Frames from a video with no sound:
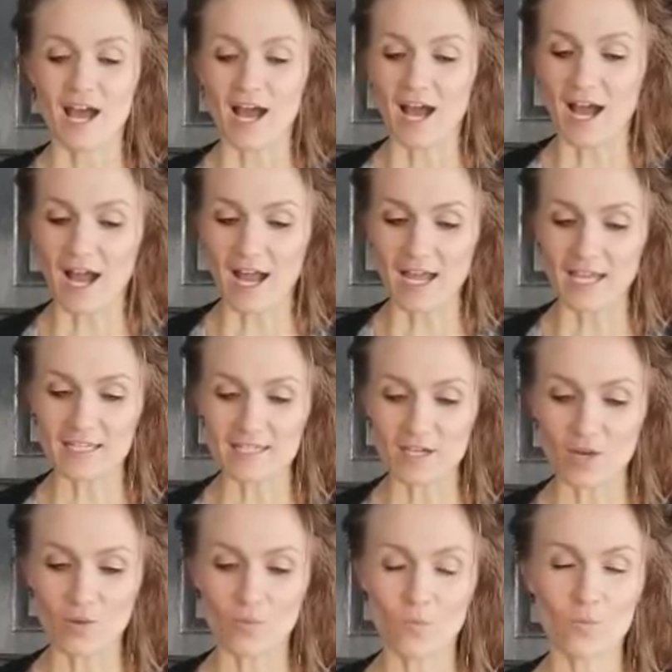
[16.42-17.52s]

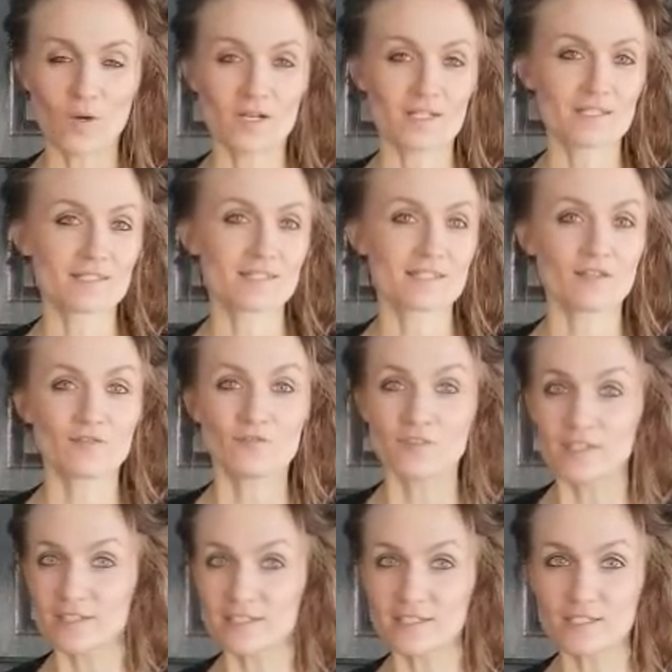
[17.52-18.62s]
I was
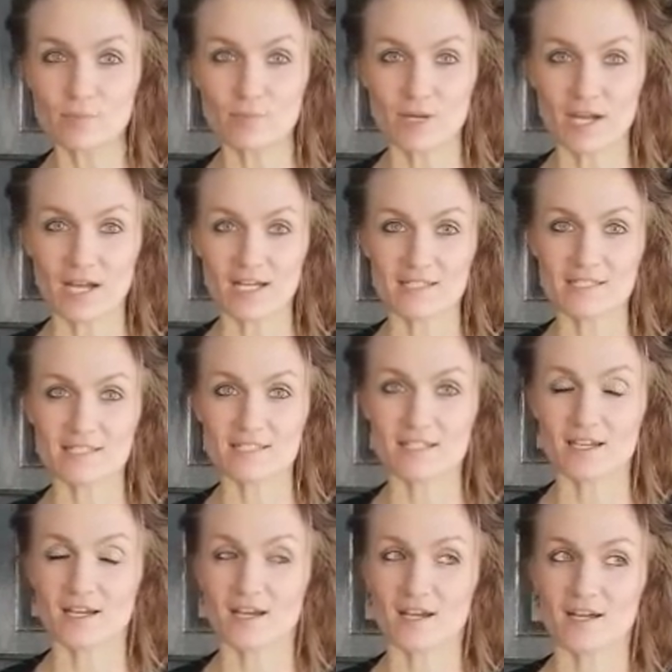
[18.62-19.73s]
feeling depressed,
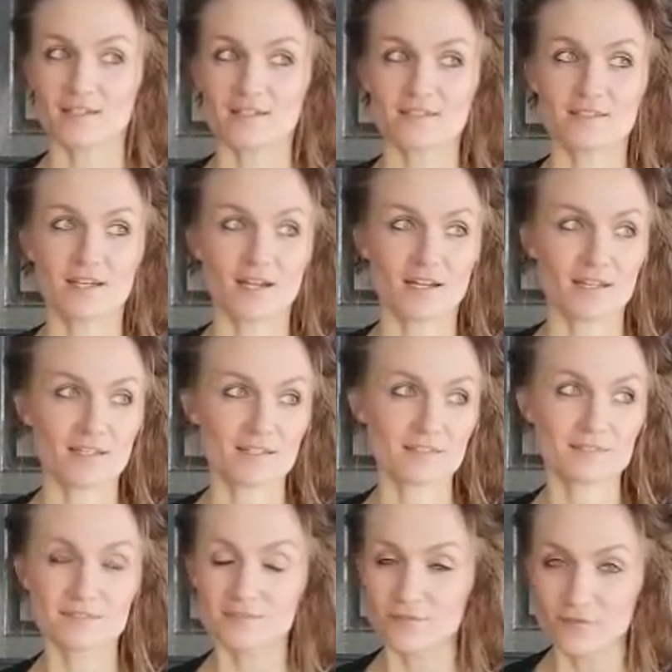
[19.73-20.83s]

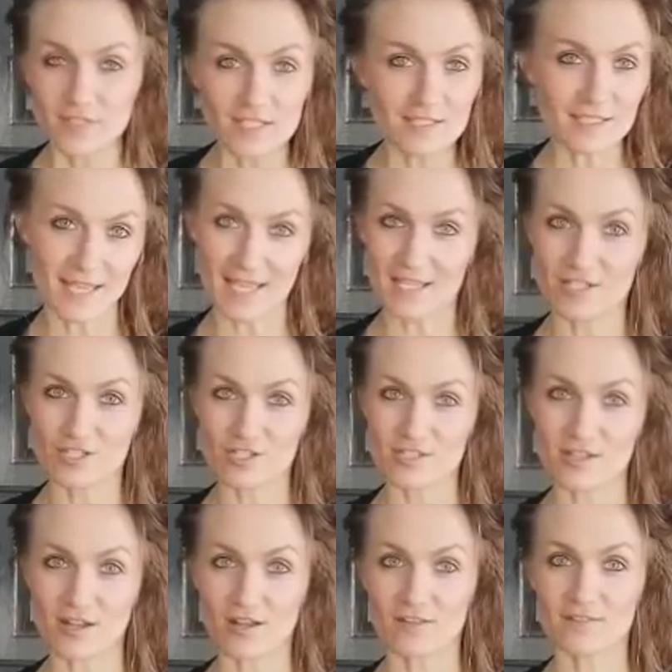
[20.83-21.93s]
feeling anxious
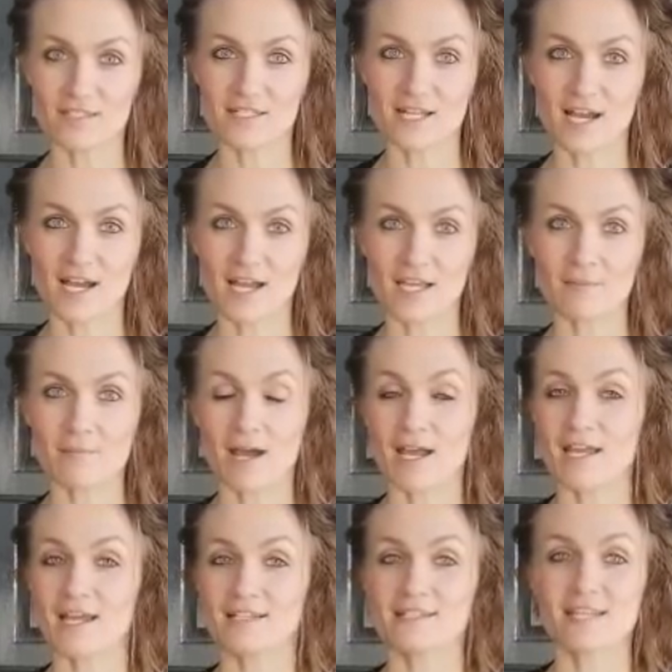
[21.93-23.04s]
all the time. I
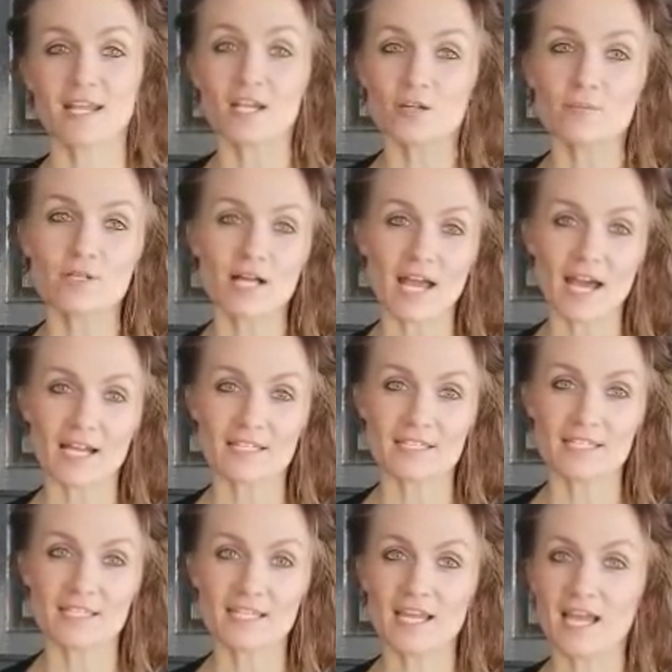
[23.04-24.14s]
had terrible
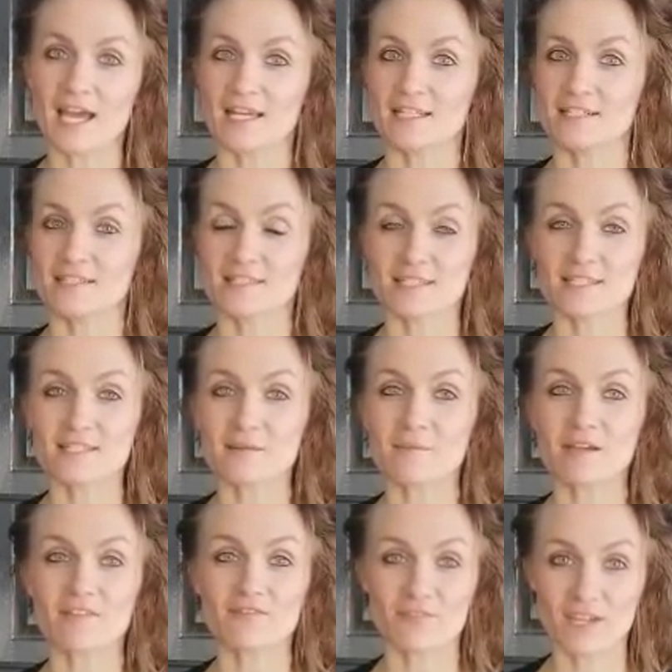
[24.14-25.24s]
acne and cysts on
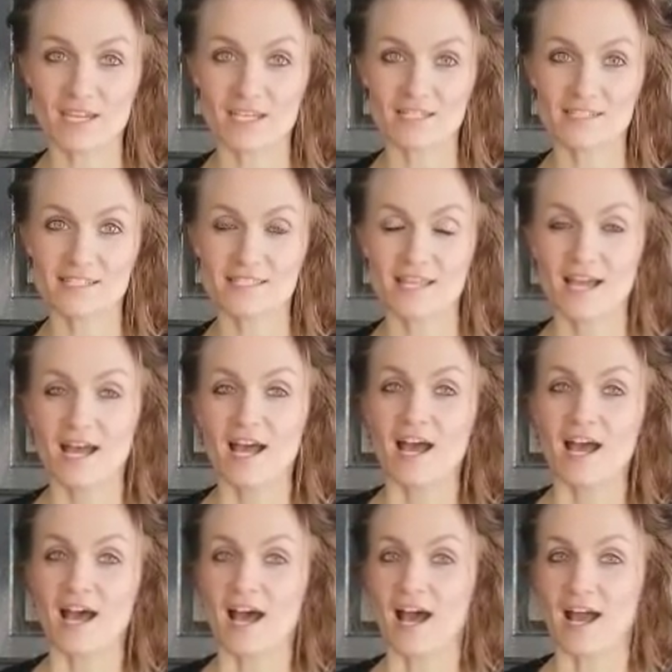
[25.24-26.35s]
my face.
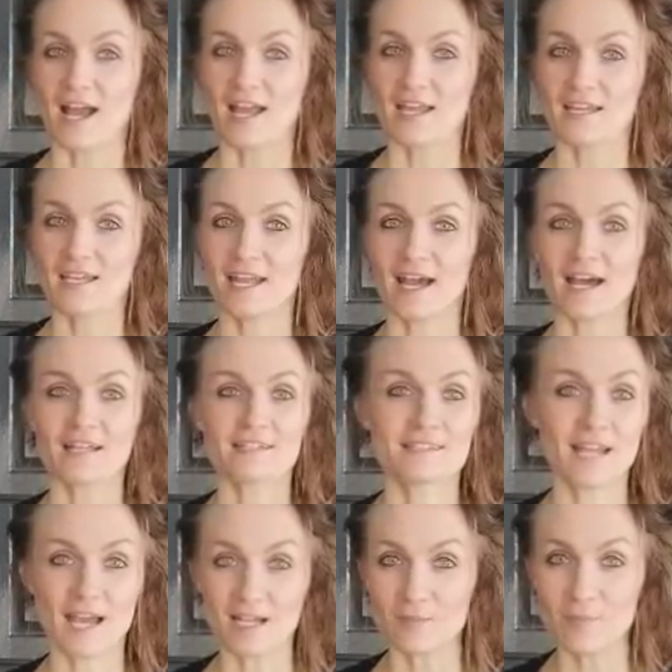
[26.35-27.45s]
I had
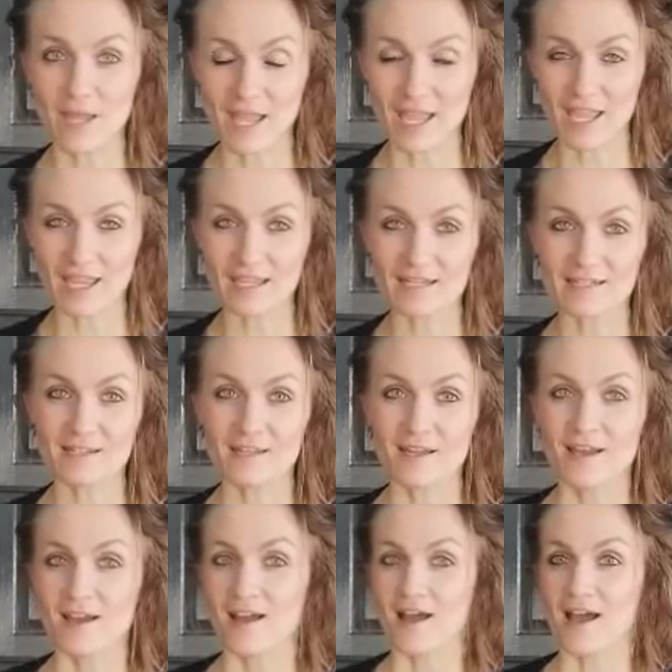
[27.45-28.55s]
neck pain.
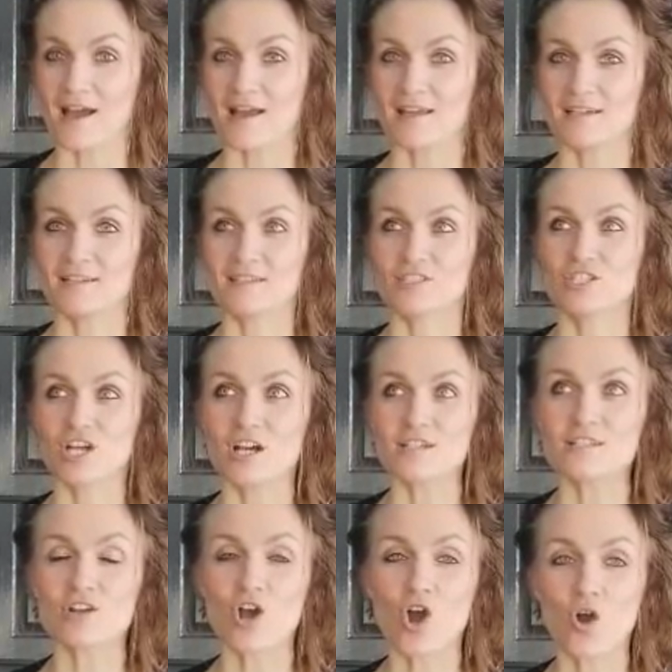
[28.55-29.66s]
I
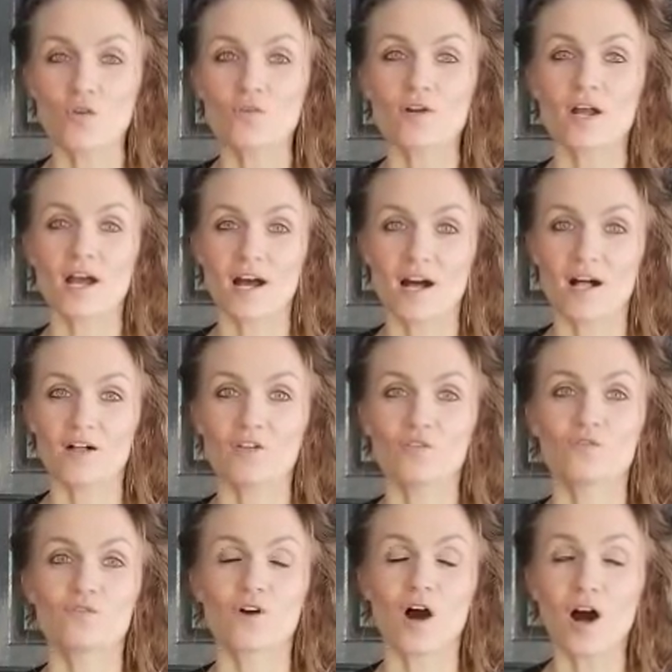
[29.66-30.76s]
just
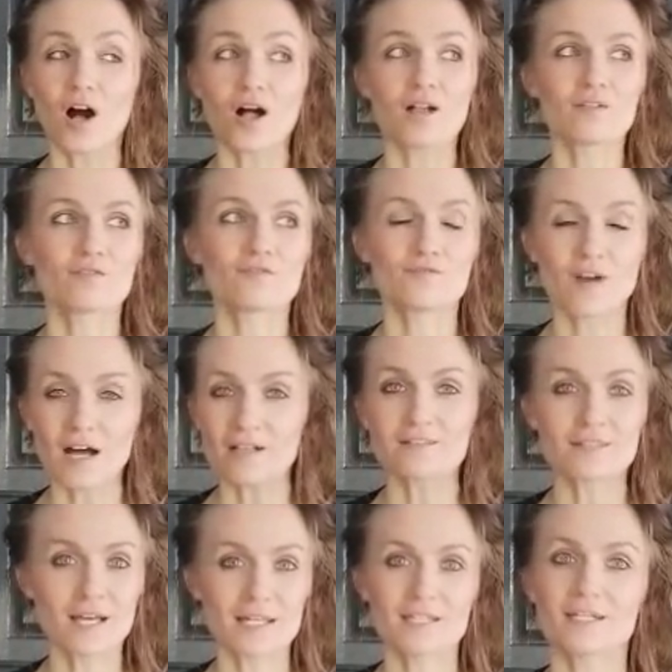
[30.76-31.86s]
all
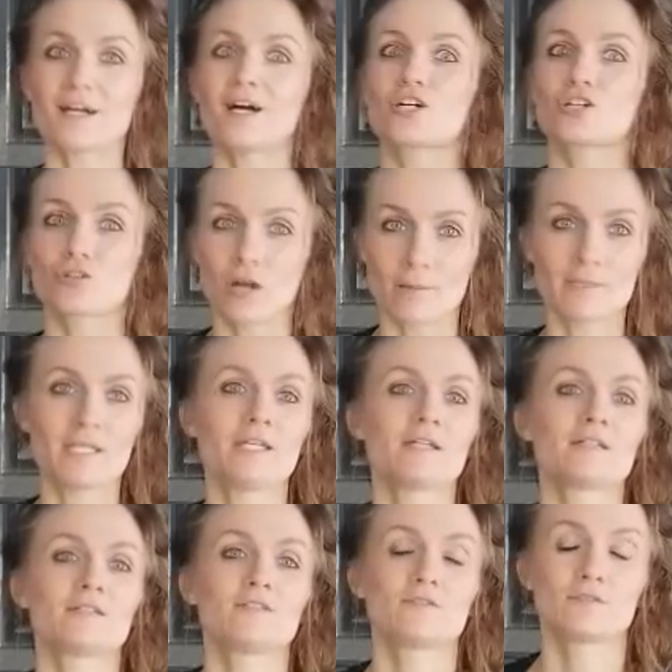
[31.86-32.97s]
felt like a crummy
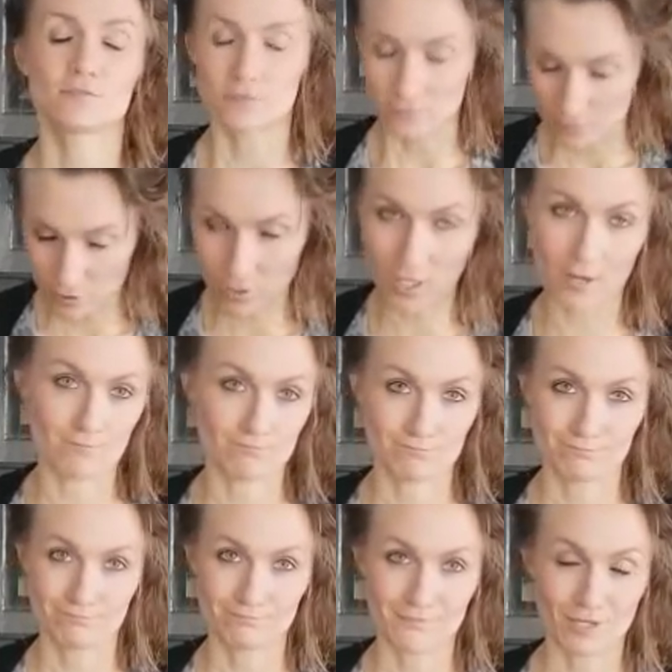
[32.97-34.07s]
crumb.
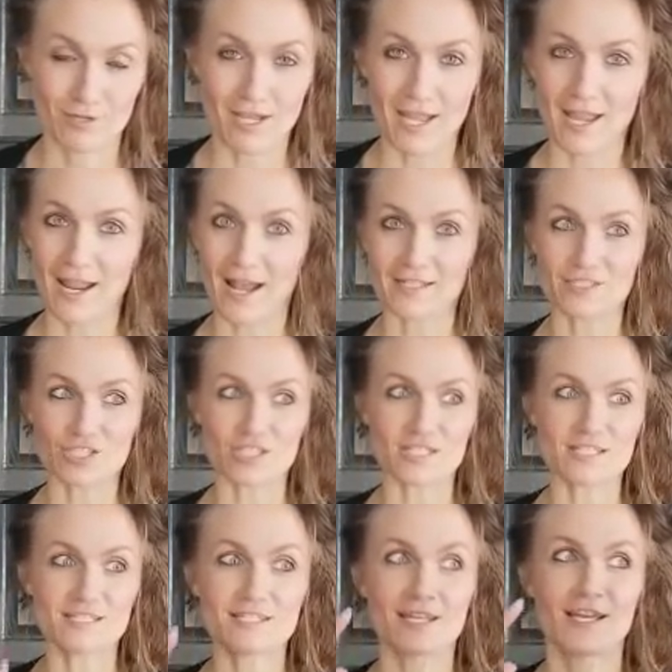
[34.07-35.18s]
Okay, I
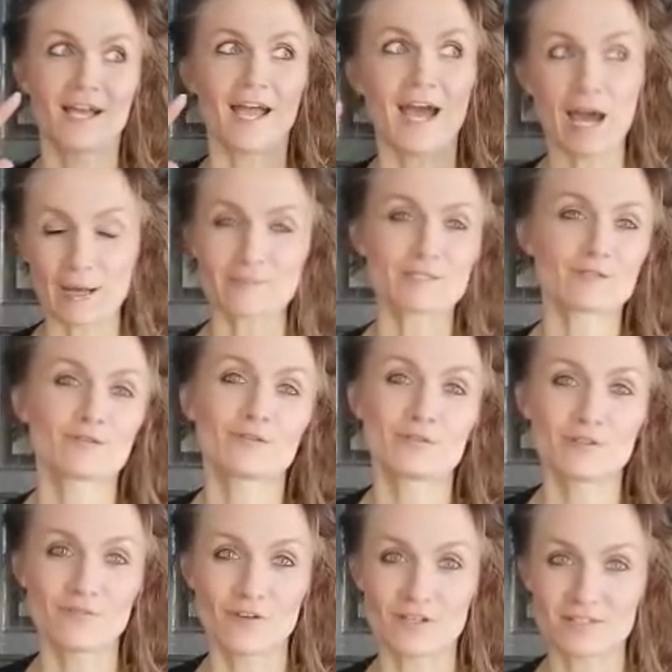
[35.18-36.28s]
just
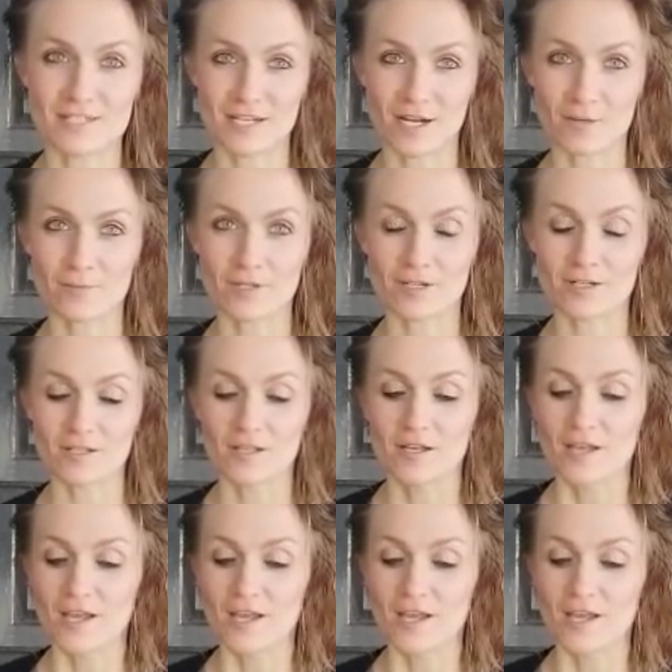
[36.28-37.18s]
absolutely felt terrible.